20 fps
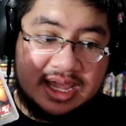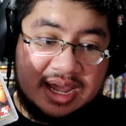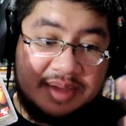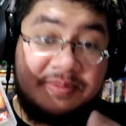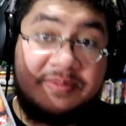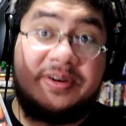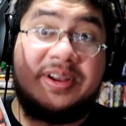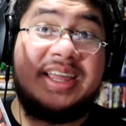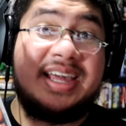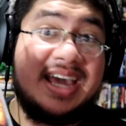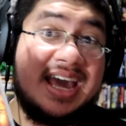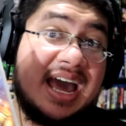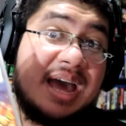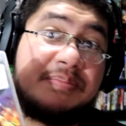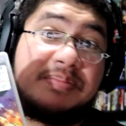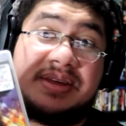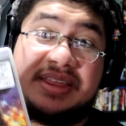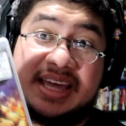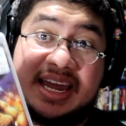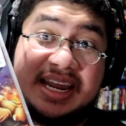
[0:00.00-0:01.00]
I'm really
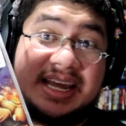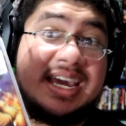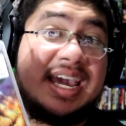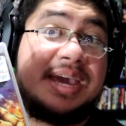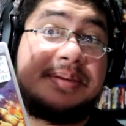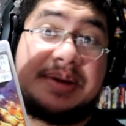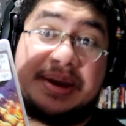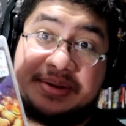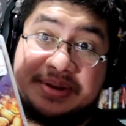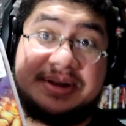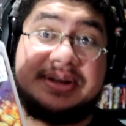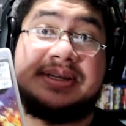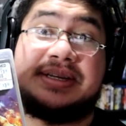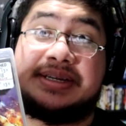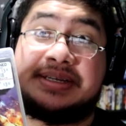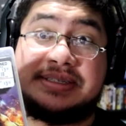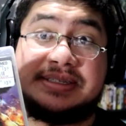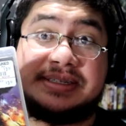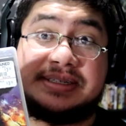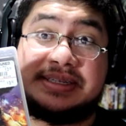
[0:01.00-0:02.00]
happy that it came out at
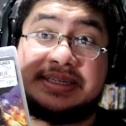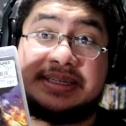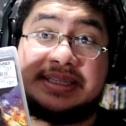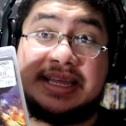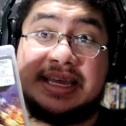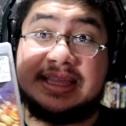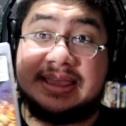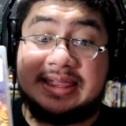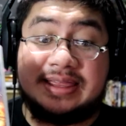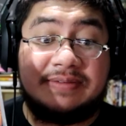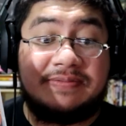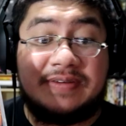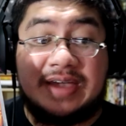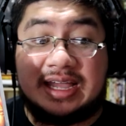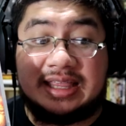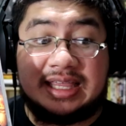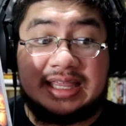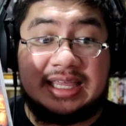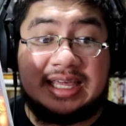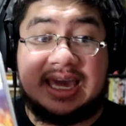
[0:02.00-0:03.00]
least. Like, the
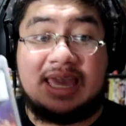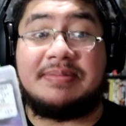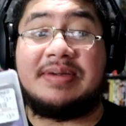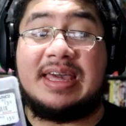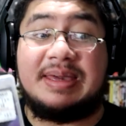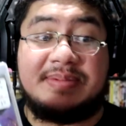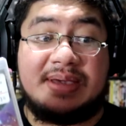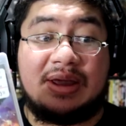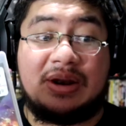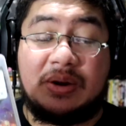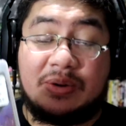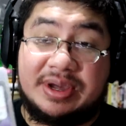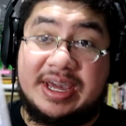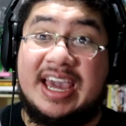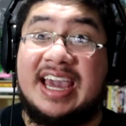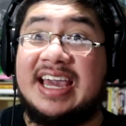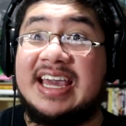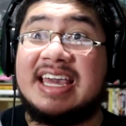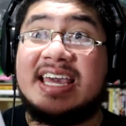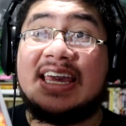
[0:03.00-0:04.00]
fact that the game came out,
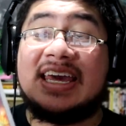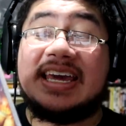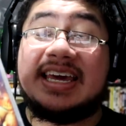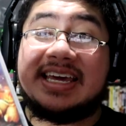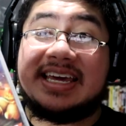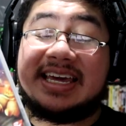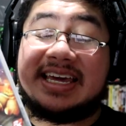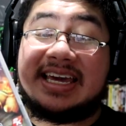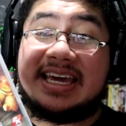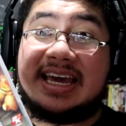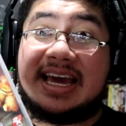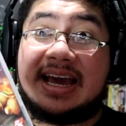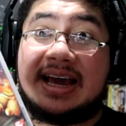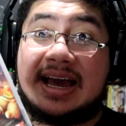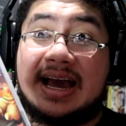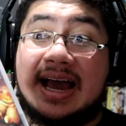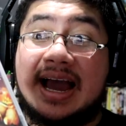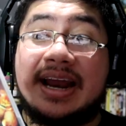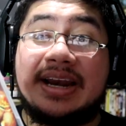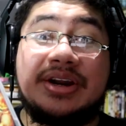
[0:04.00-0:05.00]
okay,
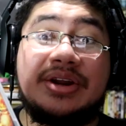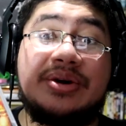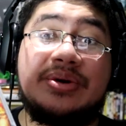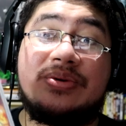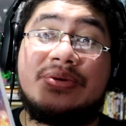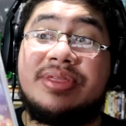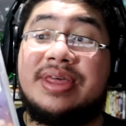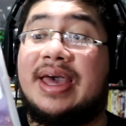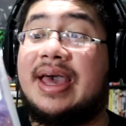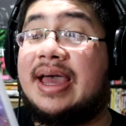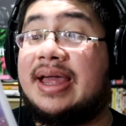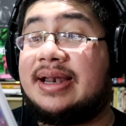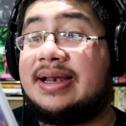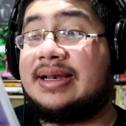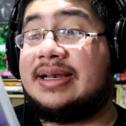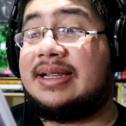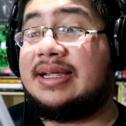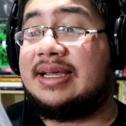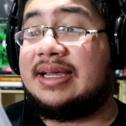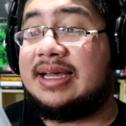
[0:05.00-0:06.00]
I knew
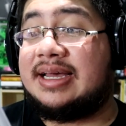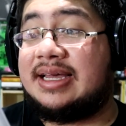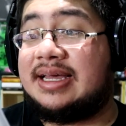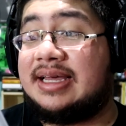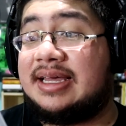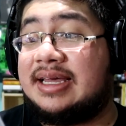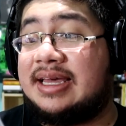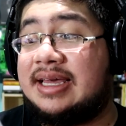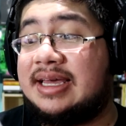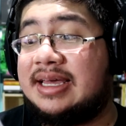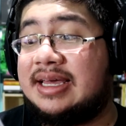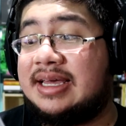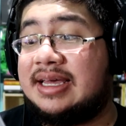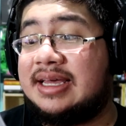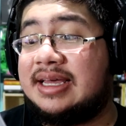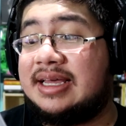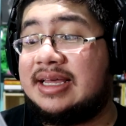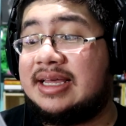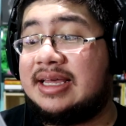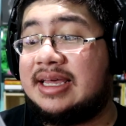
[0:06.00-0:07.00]
that
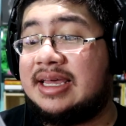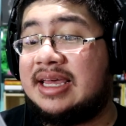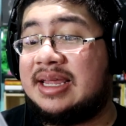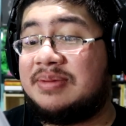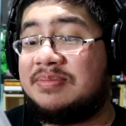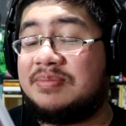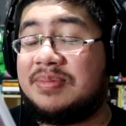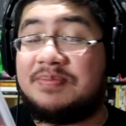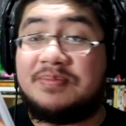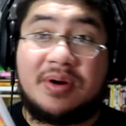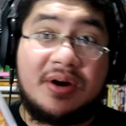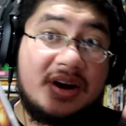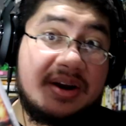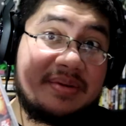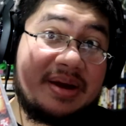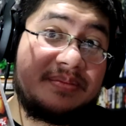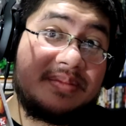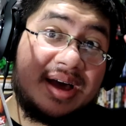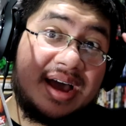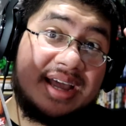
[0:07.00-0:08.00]
in part of
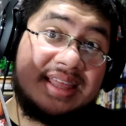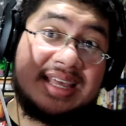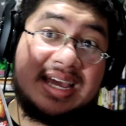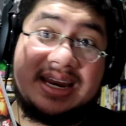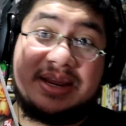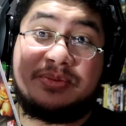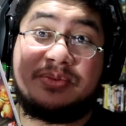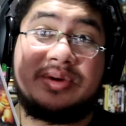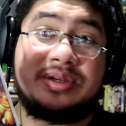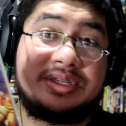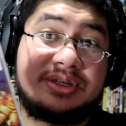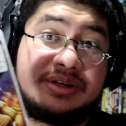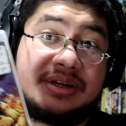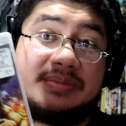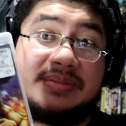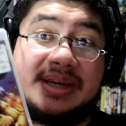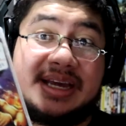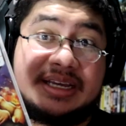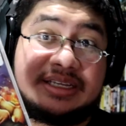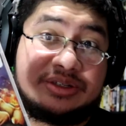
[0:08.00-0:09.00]
my mind that it wasn't going
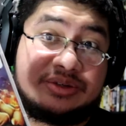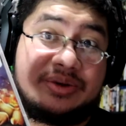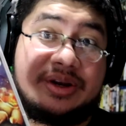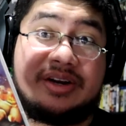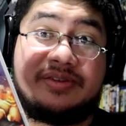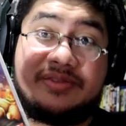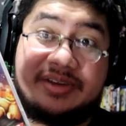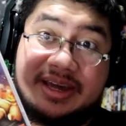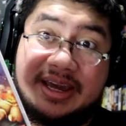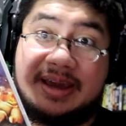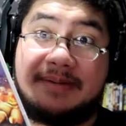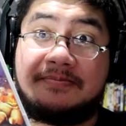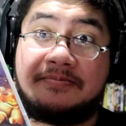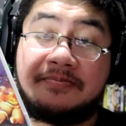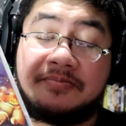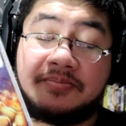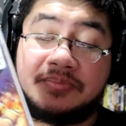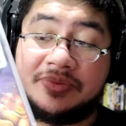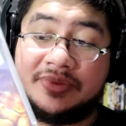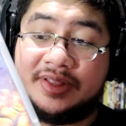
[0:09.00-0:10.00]
to be as great of a game.
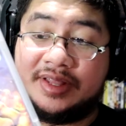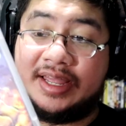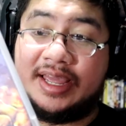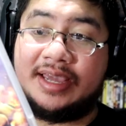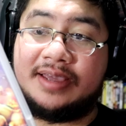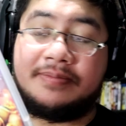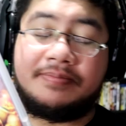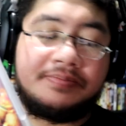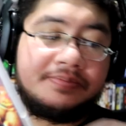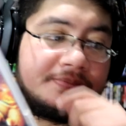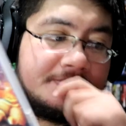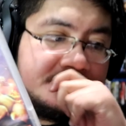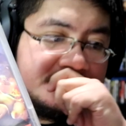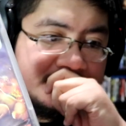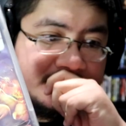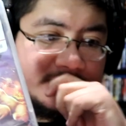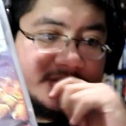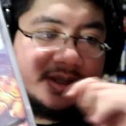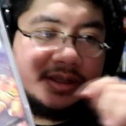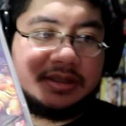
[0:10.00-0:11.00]
Like,
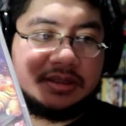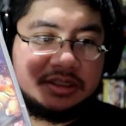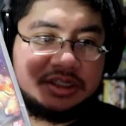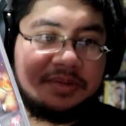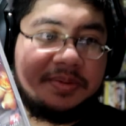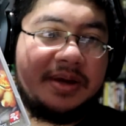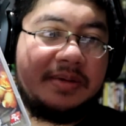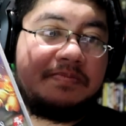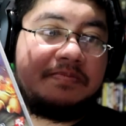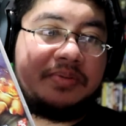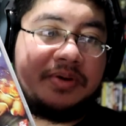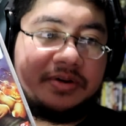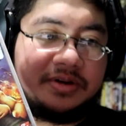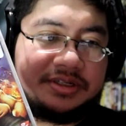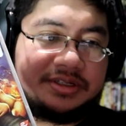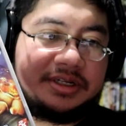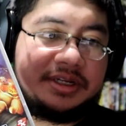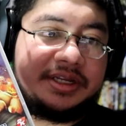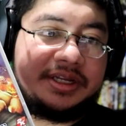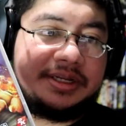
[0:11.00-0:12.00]
to me
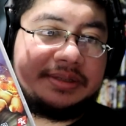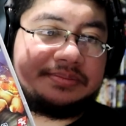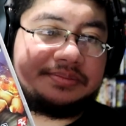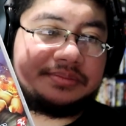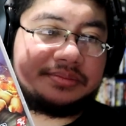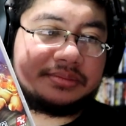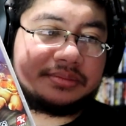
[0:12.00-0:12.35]
personally,